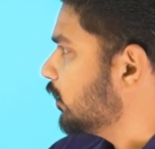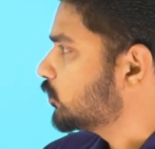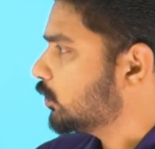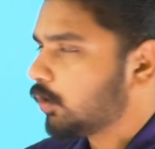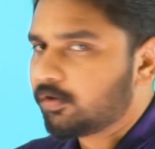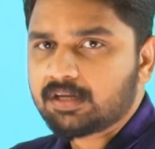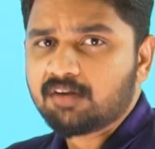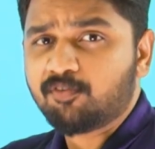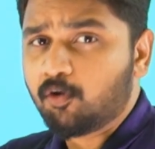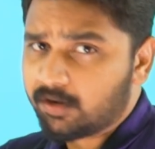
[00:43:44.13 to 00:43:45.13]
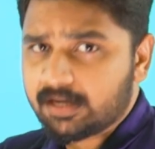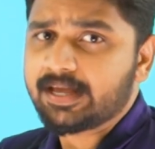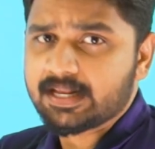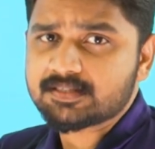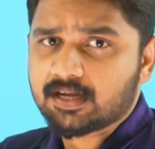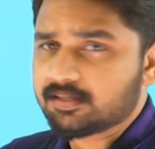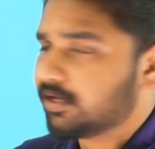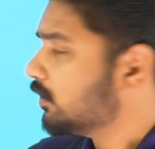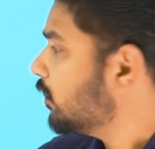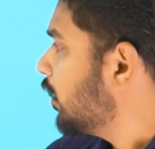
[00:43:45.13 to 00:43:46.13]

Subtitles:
So total 4 ligands are there.